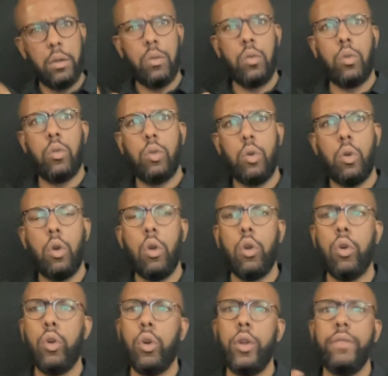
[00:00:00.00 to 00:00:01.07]
then tried
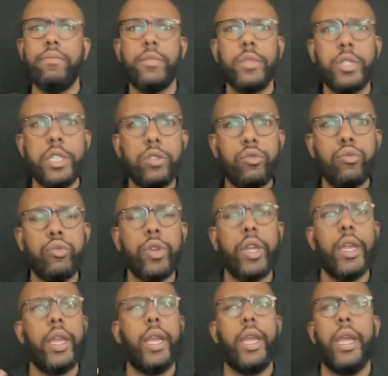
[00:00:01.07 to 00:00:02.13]
to light a cigarette
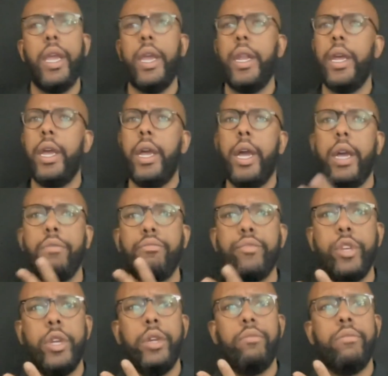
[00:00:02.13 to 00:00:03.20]
with the
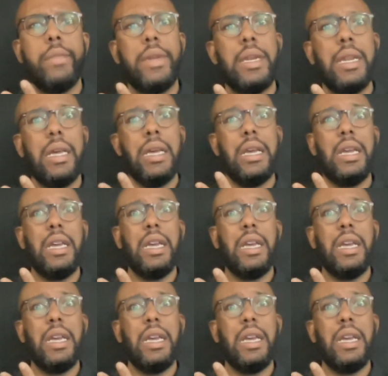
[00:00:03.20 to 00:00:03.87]
windows closed.